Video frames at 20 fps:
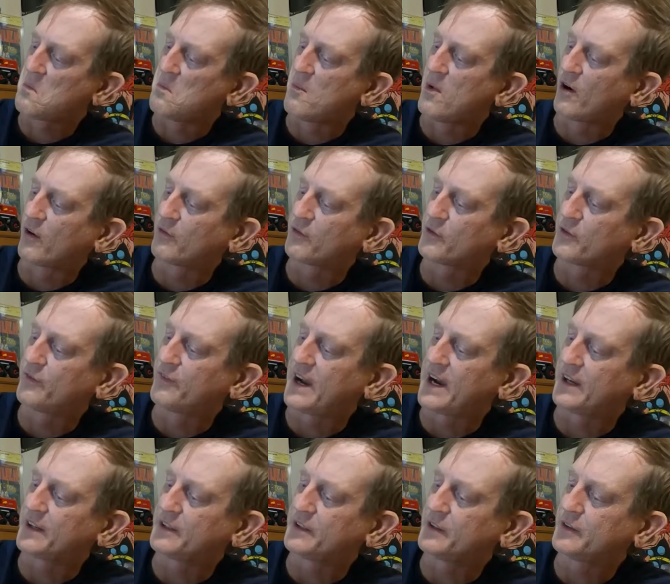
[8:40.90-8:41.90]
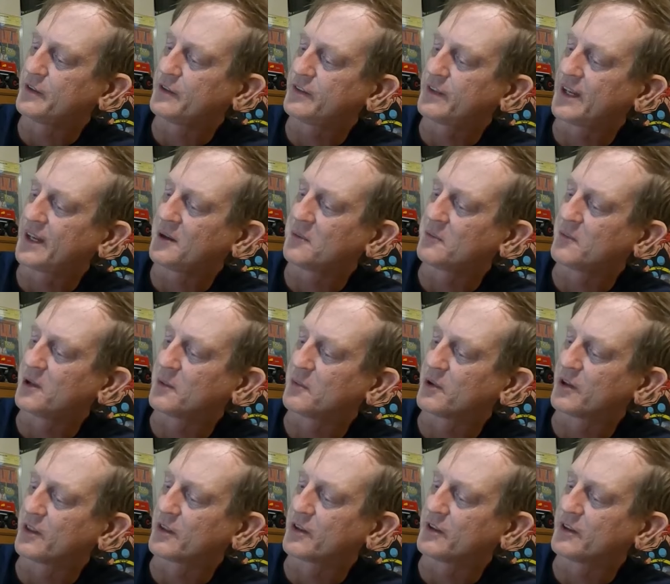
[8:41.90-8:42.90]
Marvel value stamp
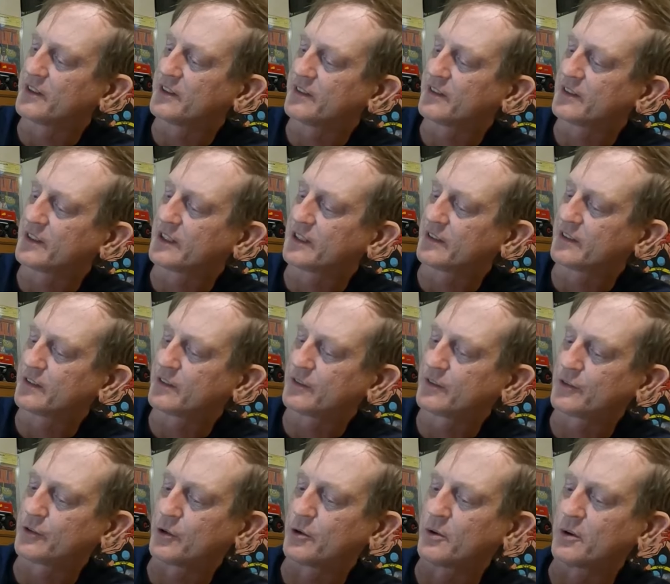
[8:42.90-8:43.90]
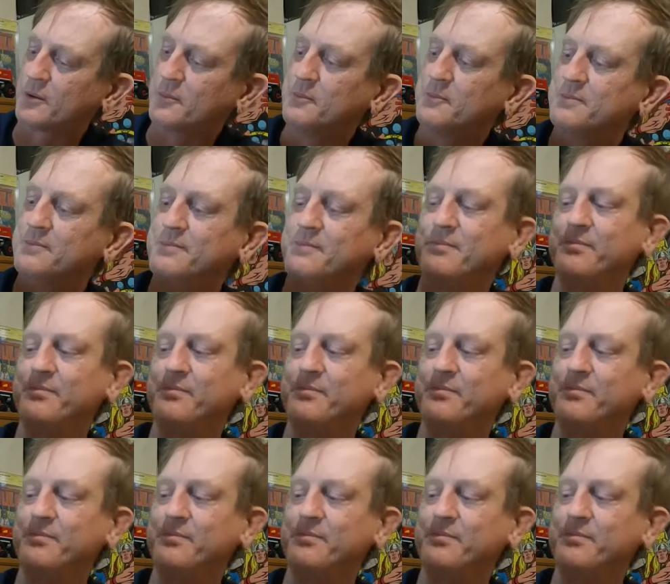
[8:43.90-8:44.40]
number 36, Storm.